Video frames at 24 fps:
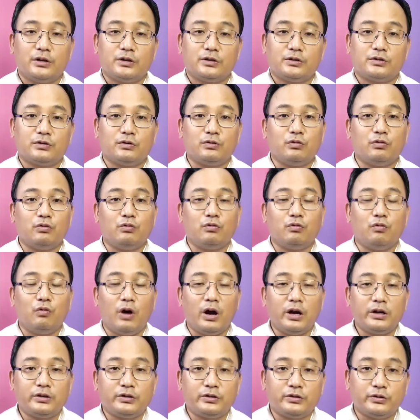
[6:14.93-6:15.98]
So,
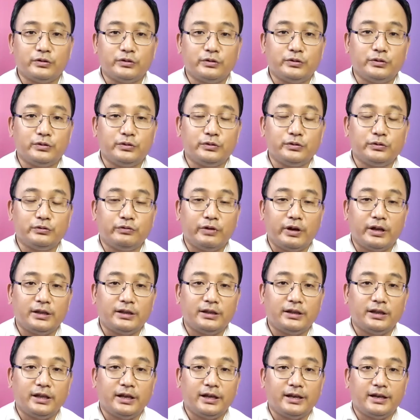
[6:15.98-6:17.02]
what to do
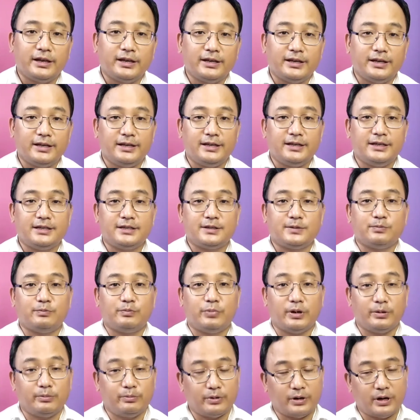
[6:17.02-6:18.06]
when there is
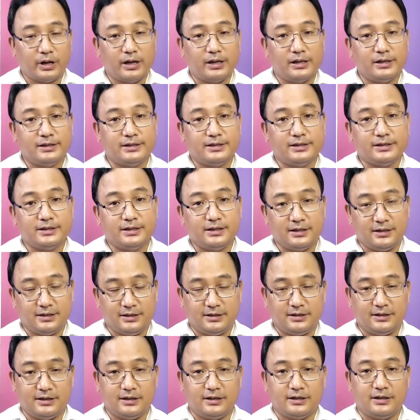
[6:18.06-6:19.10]
febrile
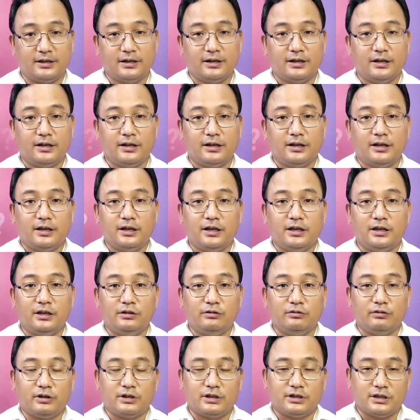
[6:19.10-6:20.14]
seizure in
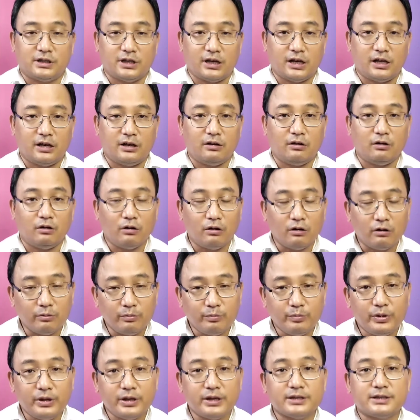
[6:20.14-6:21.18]
your child?
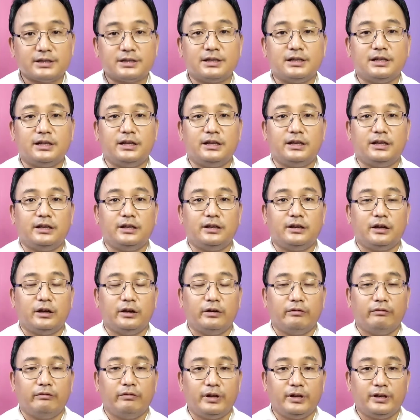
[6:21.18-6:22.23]
Obviously,
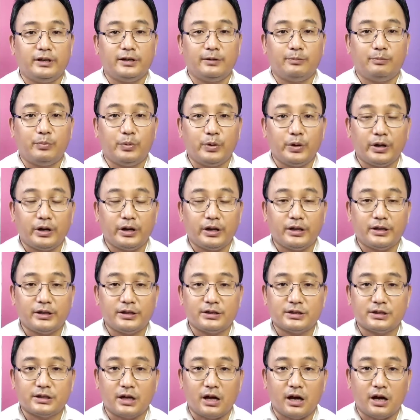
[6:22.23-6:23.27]
when the
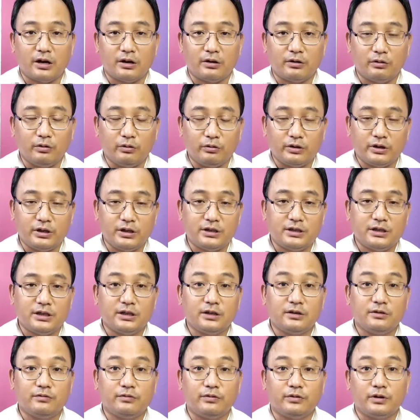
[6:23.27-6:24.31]
parents are
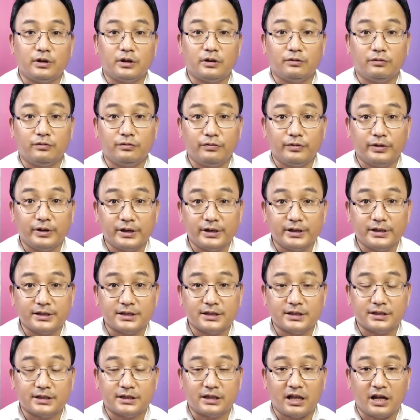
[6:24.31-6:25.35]
noticing for the
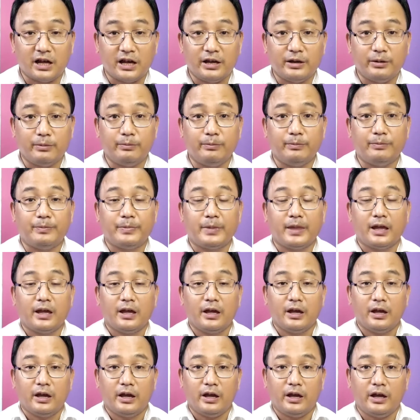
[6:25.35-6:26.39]
first time
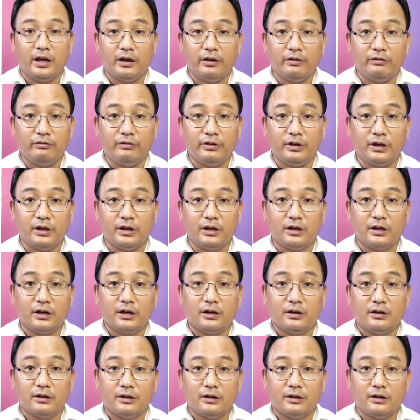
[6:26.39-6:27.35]
having